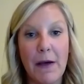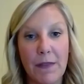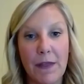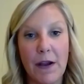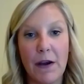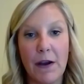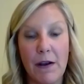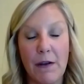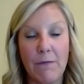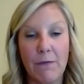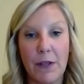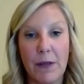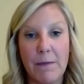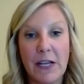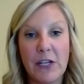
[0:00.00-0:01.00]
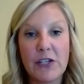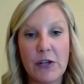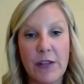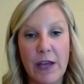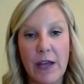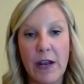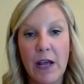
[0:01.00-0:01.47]
there and really make sure
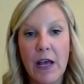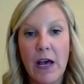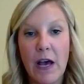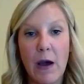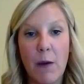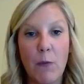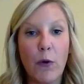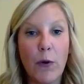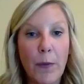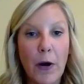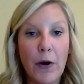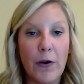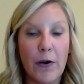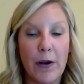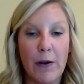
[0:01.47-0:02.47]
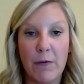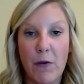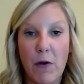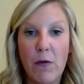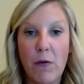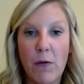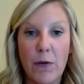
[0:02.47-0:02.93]
that we're partnering with
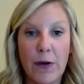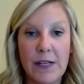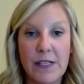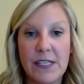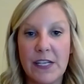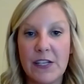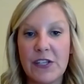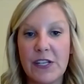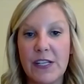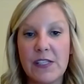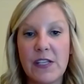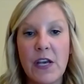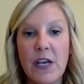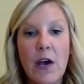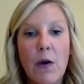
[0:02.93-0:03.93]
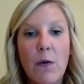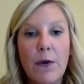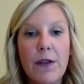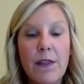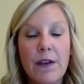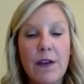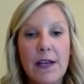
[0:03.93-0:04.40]
local organizations. One
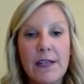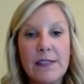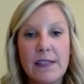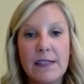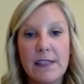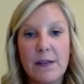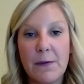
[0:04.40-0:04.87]
of the nice things that we